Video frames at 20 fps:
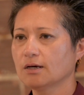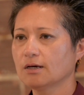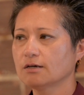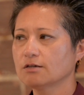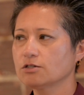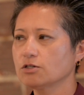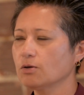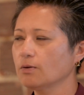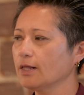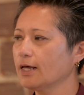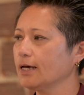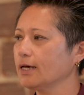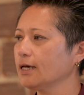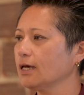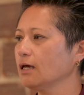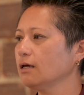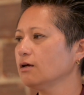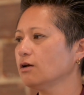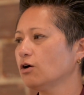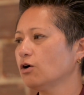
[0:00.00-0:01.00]
So like,
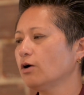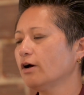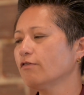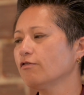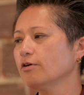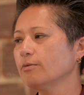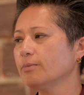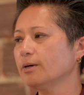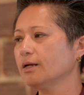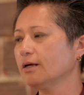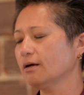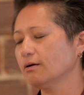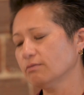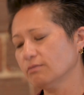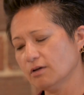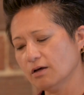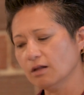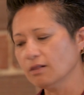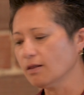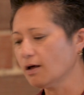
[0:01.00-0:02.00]
you know,
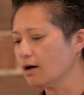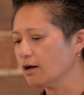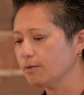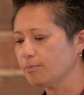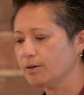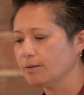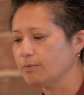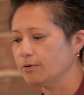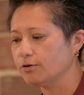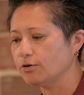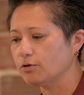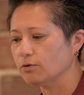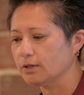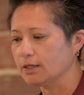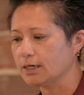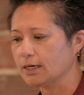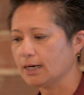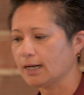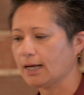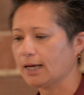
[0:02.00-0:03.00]
a lot of people knew
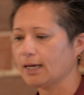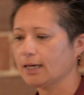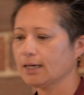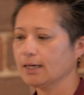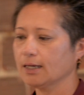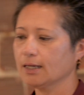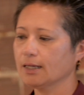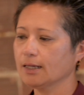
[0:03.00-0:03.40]
Lynn and I.